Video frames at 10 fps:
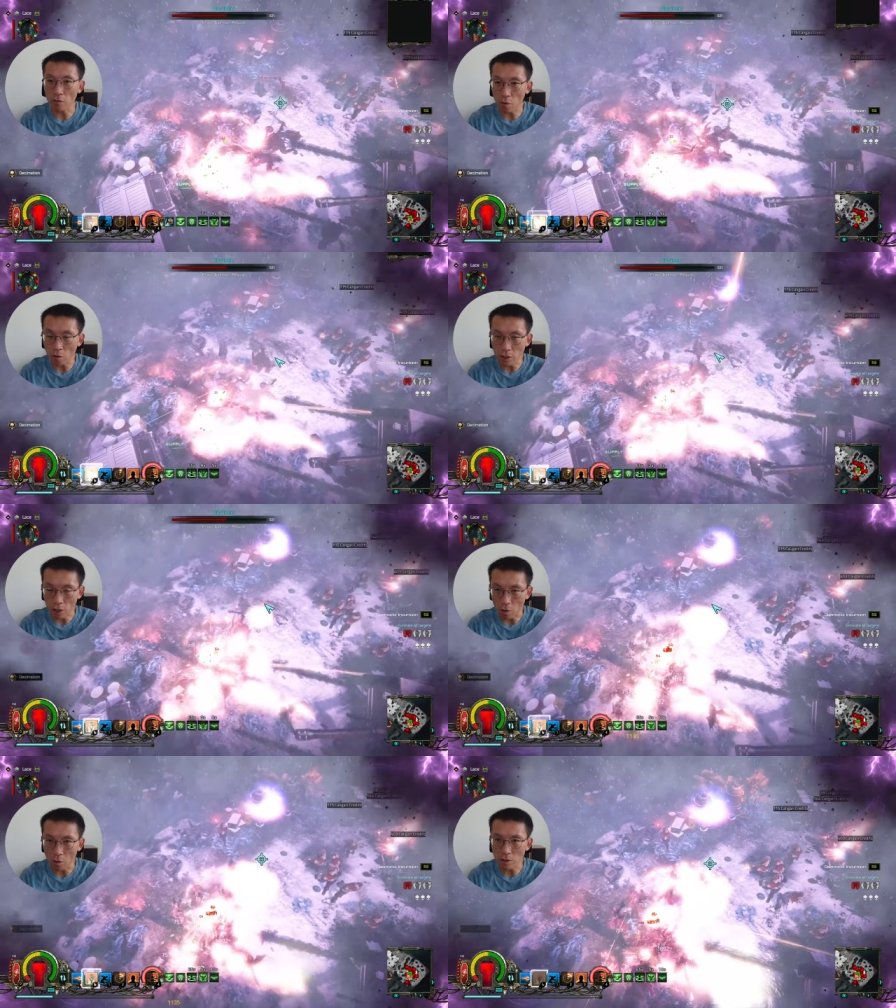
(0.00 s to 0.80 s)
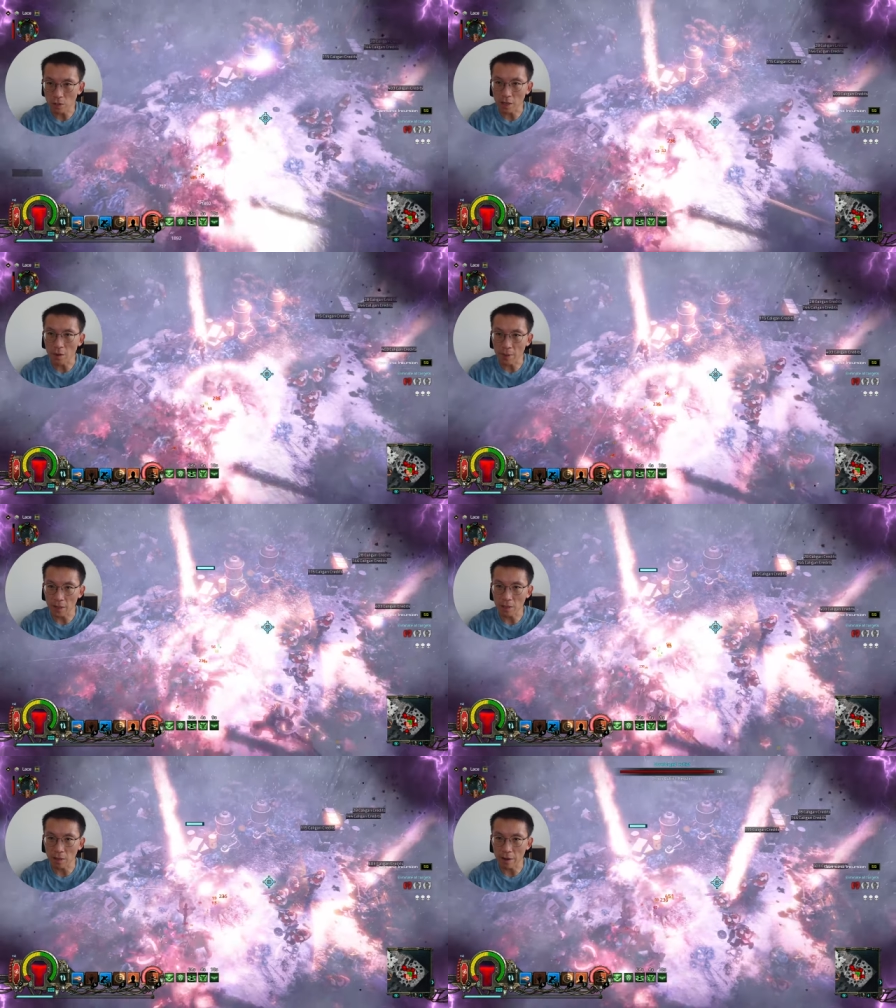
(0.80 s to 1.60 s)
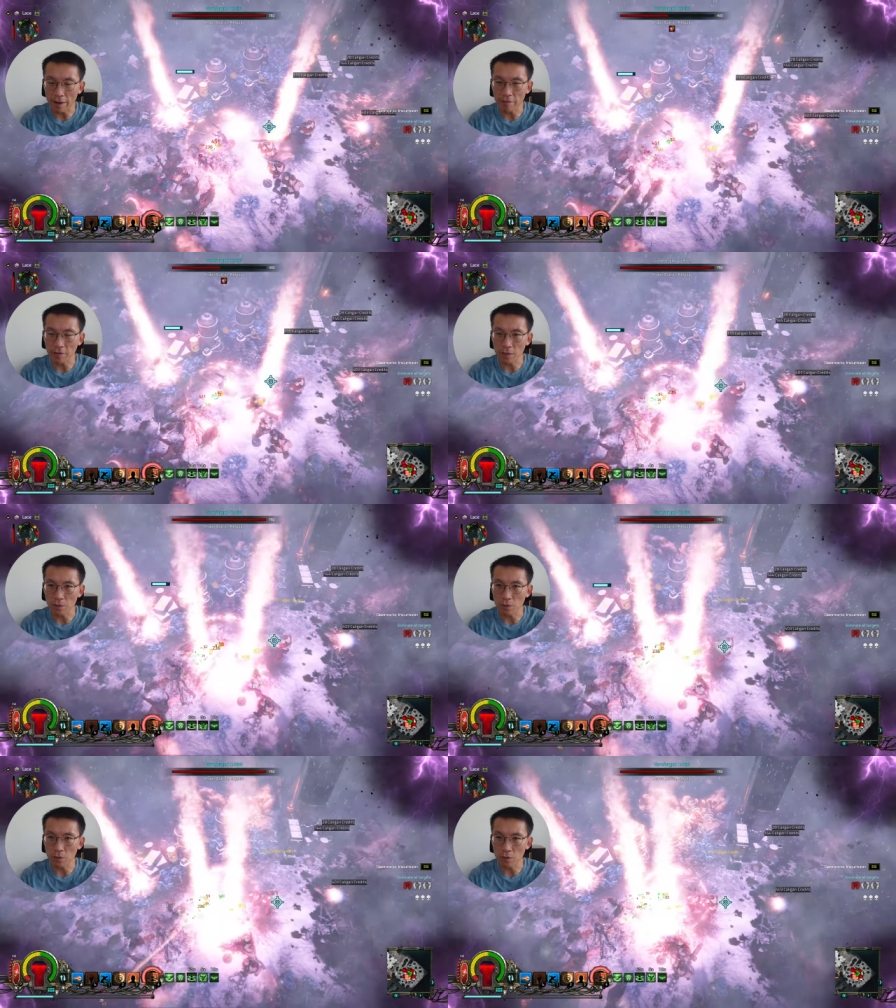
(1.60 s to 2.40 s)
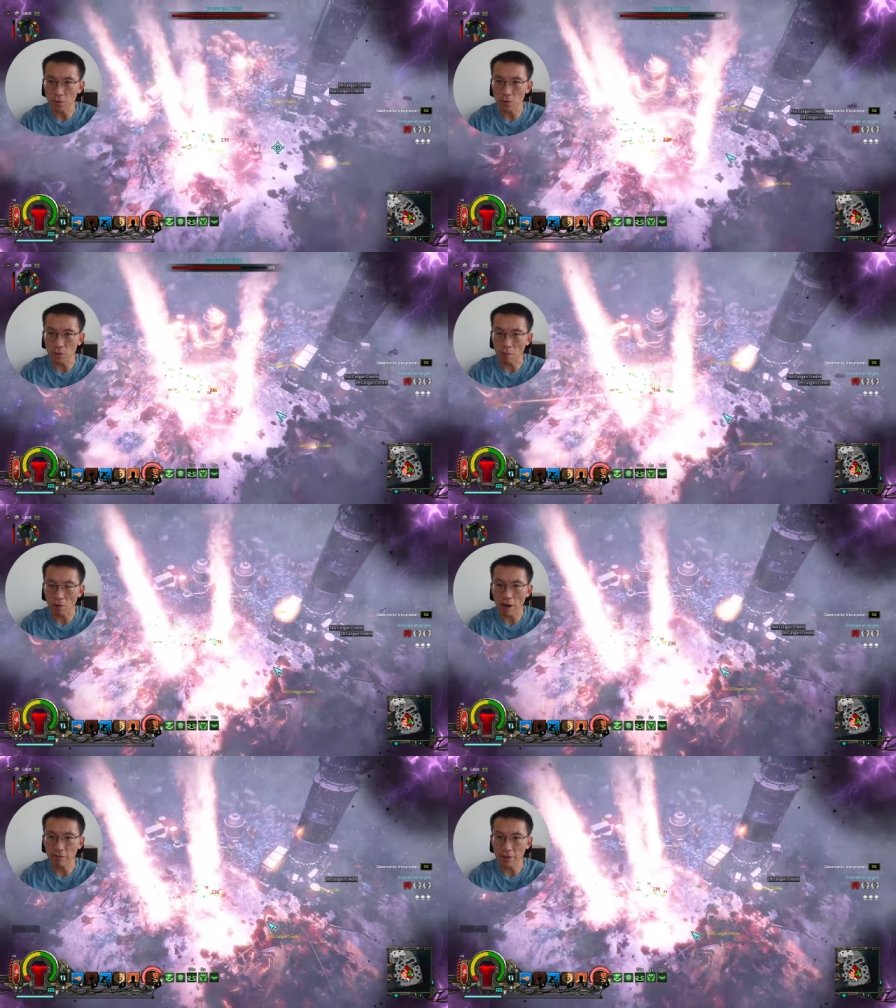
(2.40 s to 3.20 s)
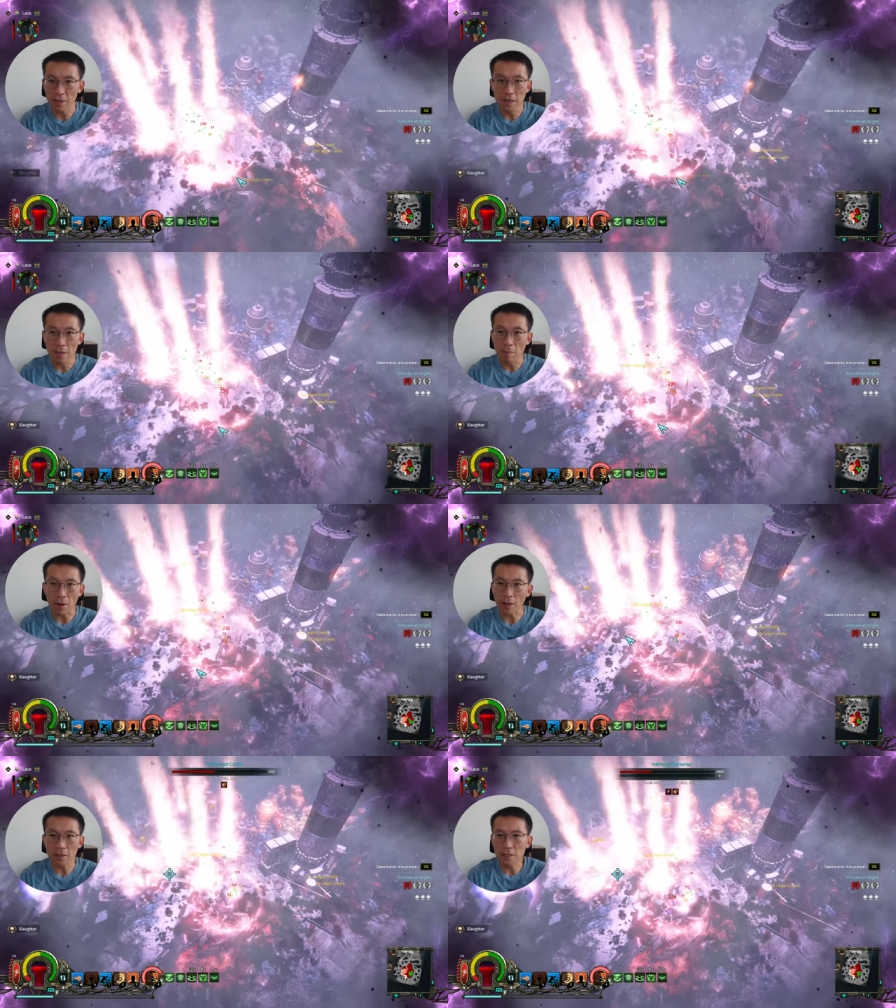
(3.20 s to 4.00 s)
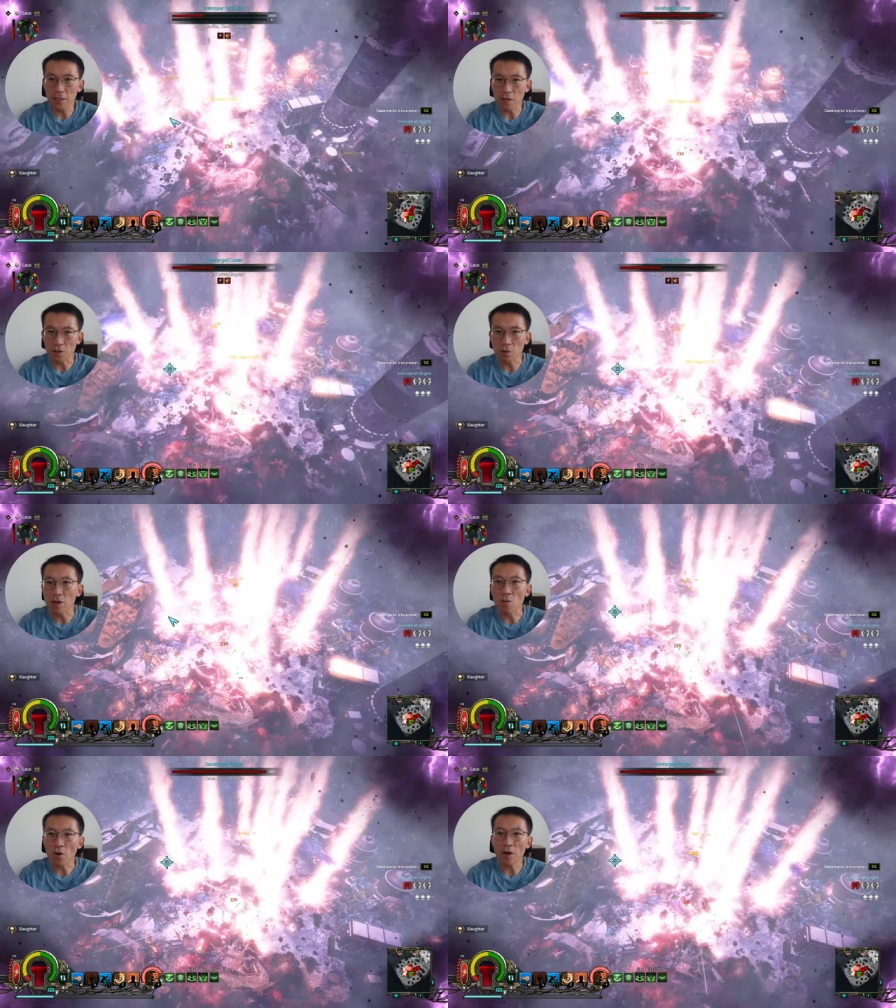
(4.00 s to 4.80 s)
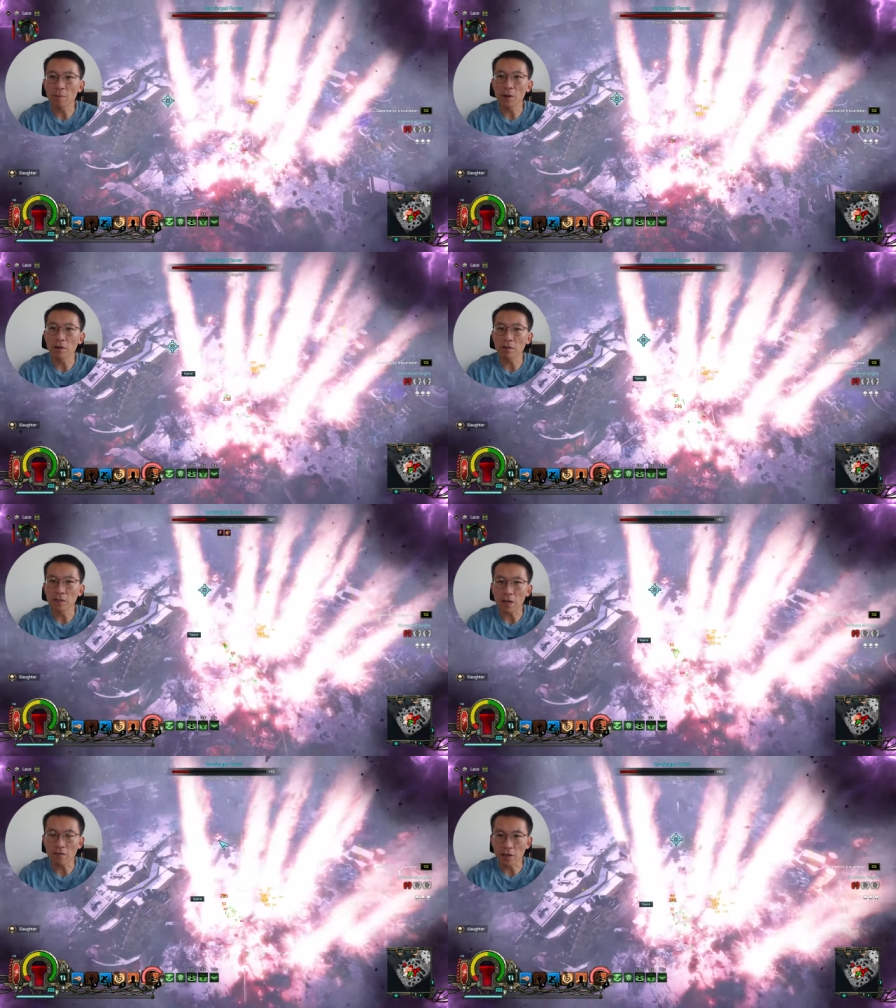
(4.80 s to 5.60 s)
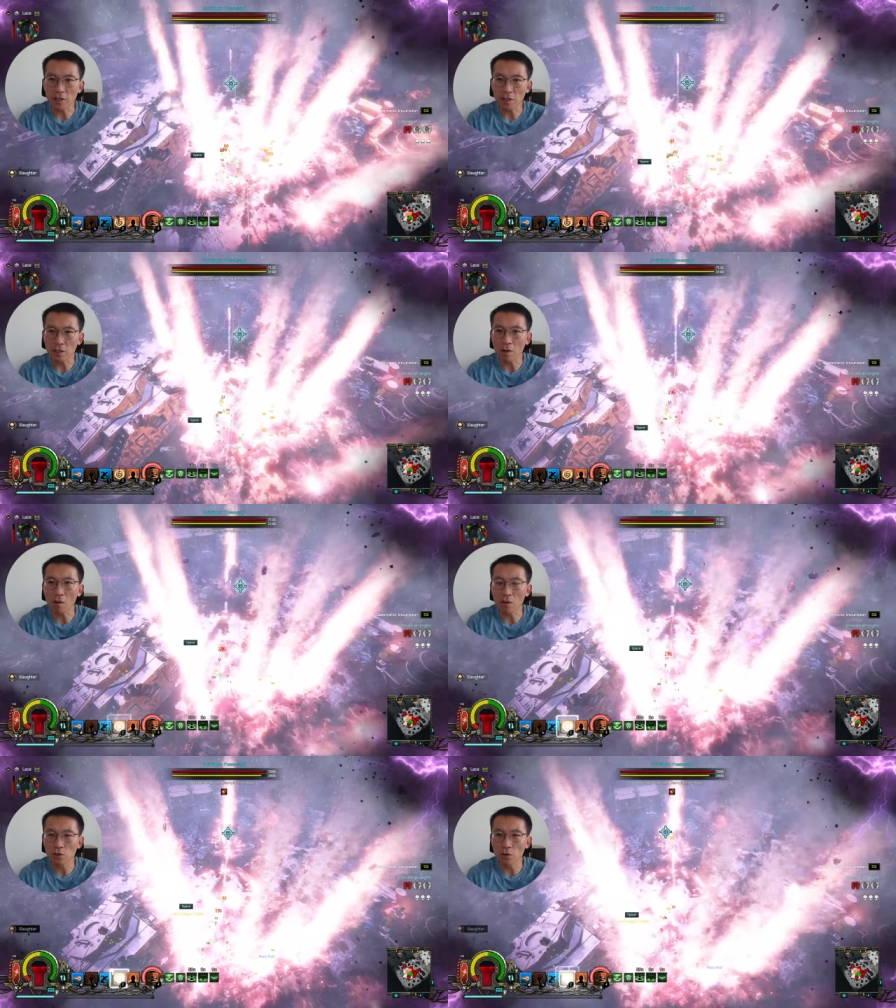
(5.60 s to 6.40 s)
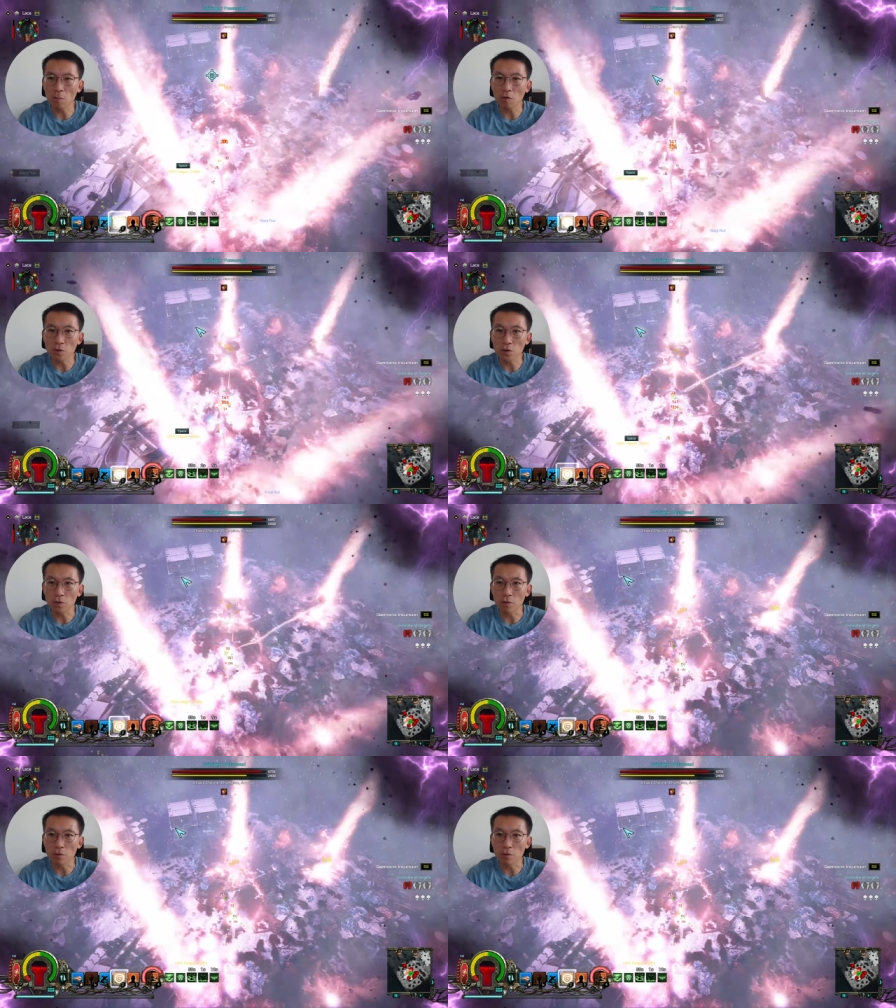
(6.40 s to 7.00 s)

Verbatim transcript: Of course, it costs a little bit uh, effort to, to do some crafting, but uh, you don't need to worry about the affixes not suitable to you.